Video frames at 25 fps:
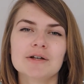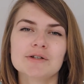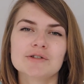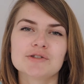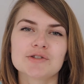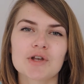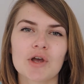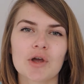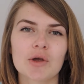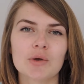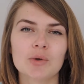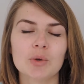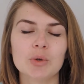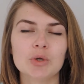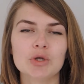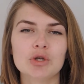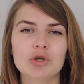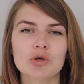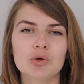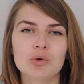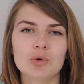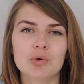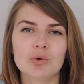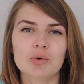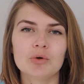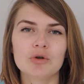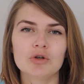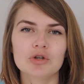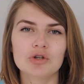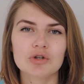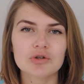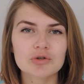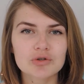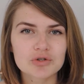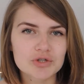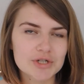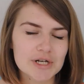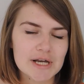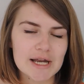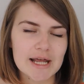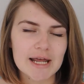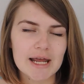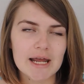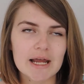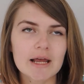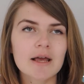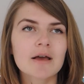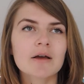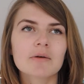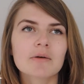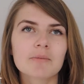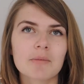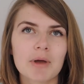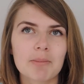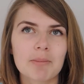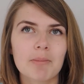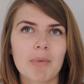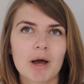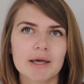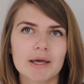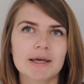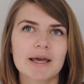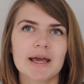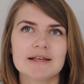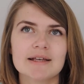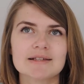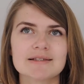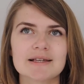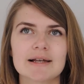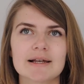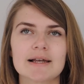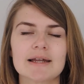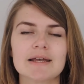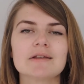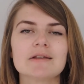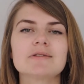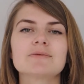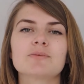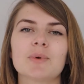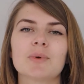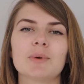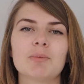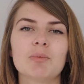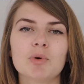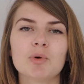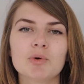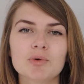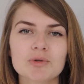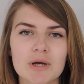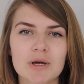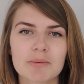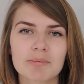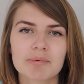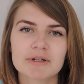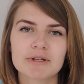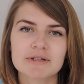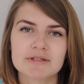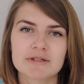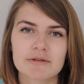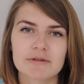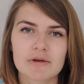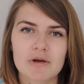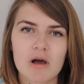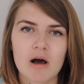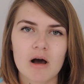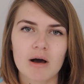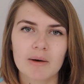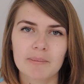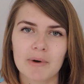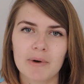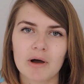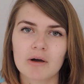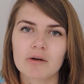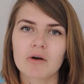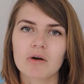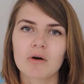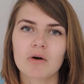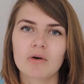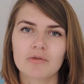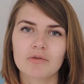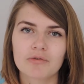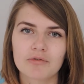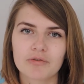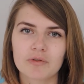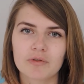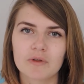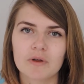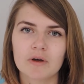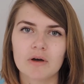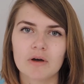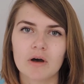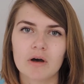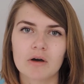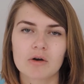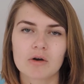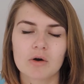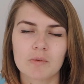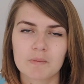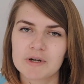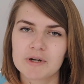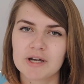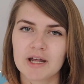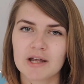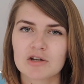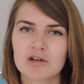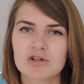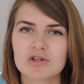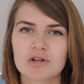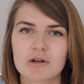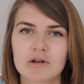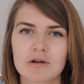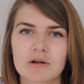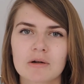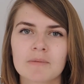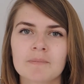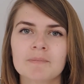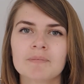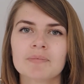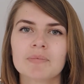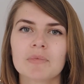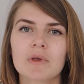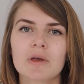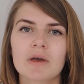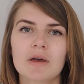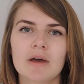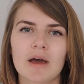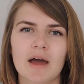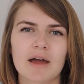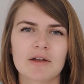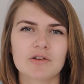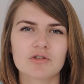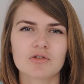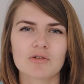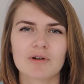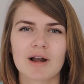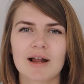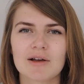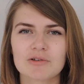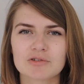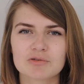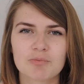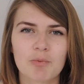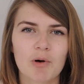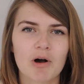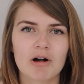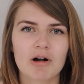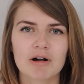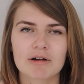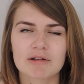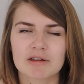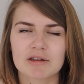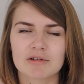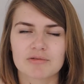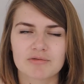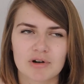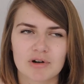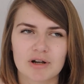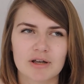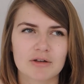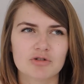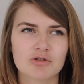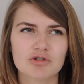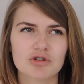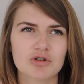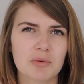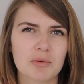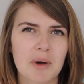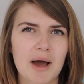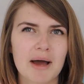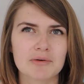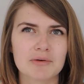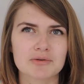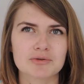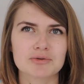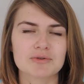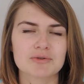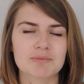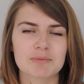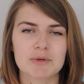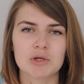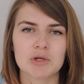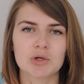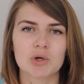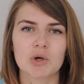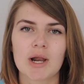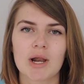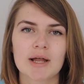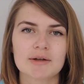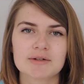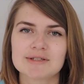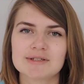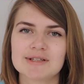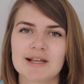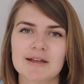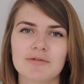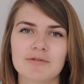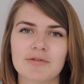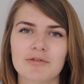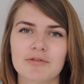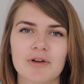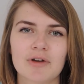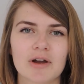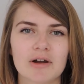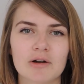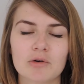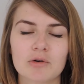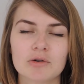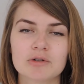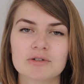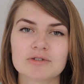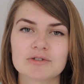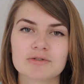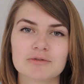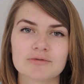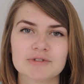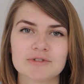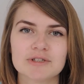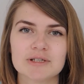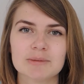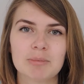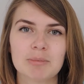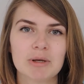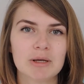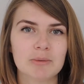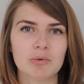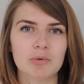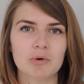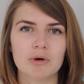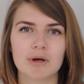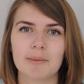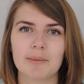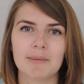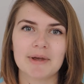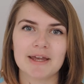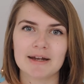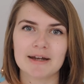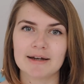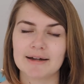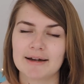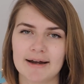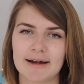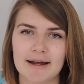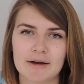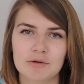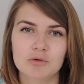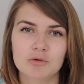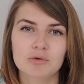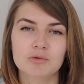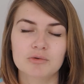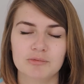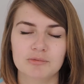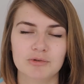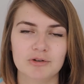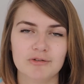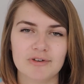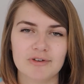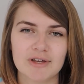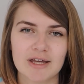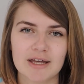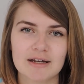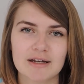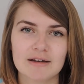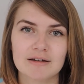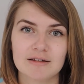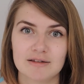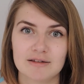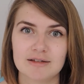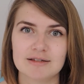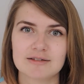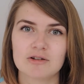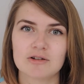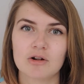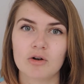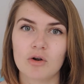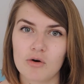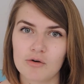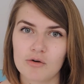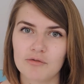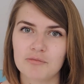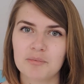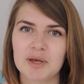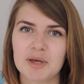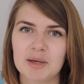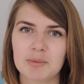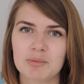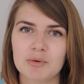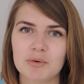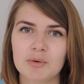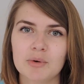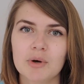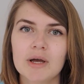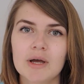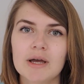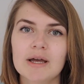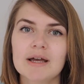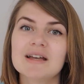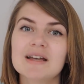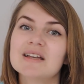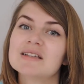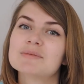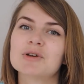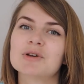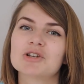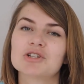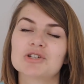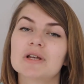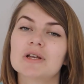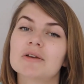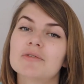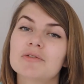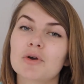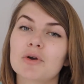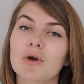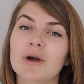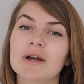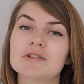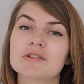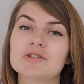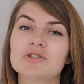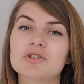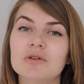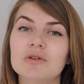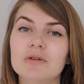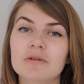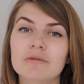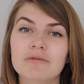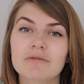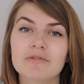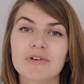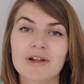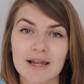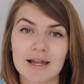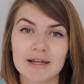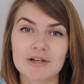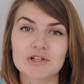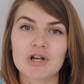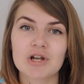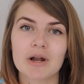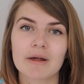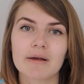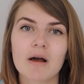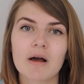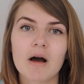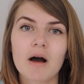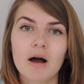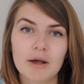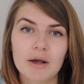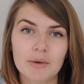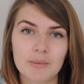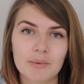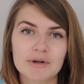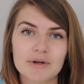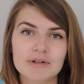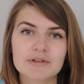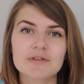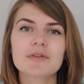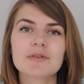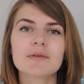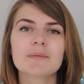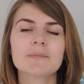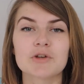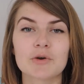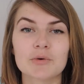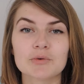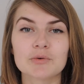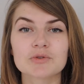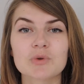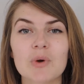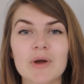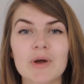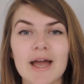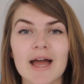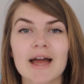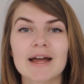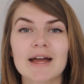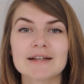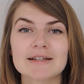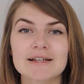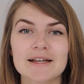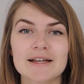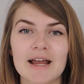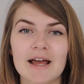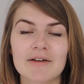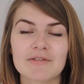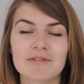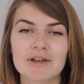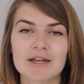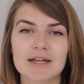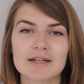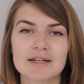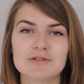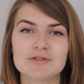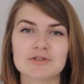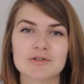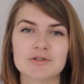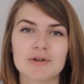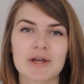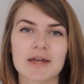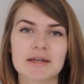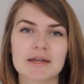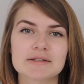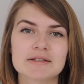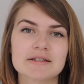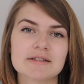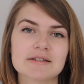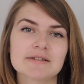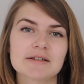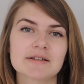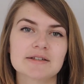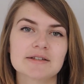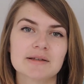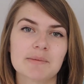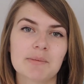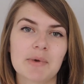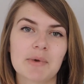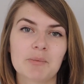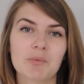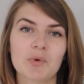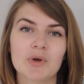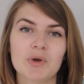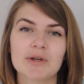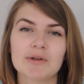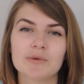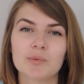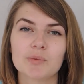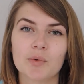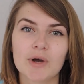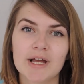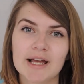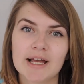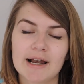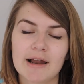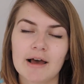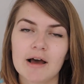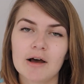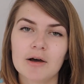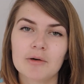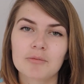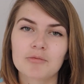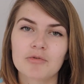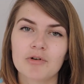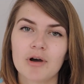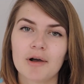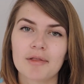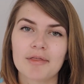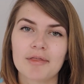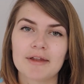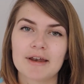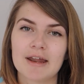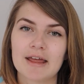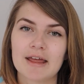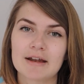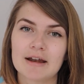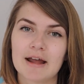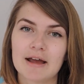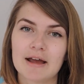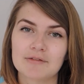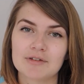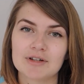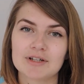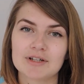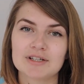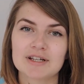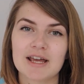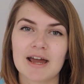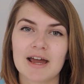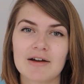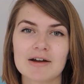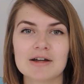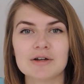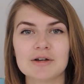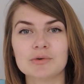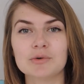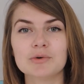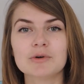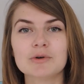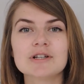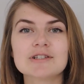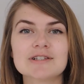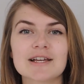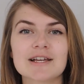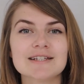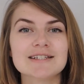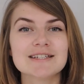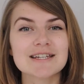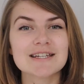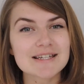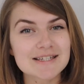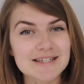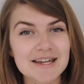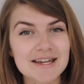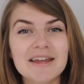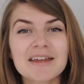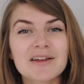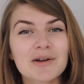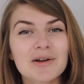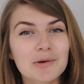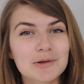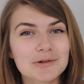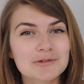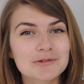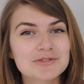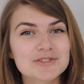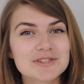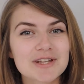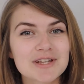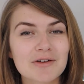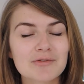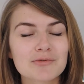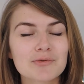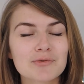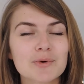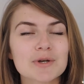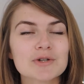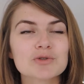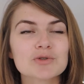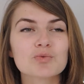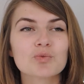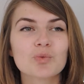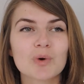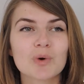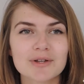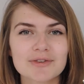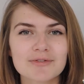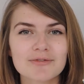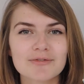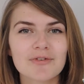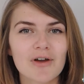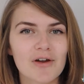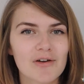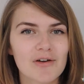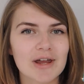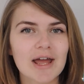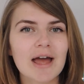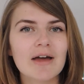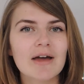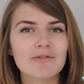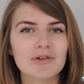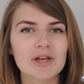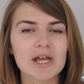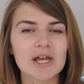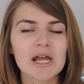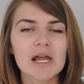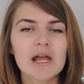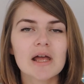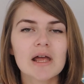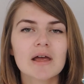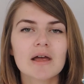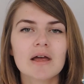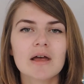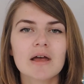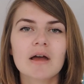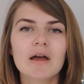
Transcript: So you usually, in my case at least, we pulled up into the car park of the accommodation and you're allowed to park there for like 2 hours or something. You're not allowed to stay for very long because obviously people are coming in and out, all moving in, and there's a lot of people, especially if you're at a student village like I was. So it was quite handy having it in suitcases because it meant we could wheel it up rather than having to carry it all, because I did take a lot of stuff which was very heavy.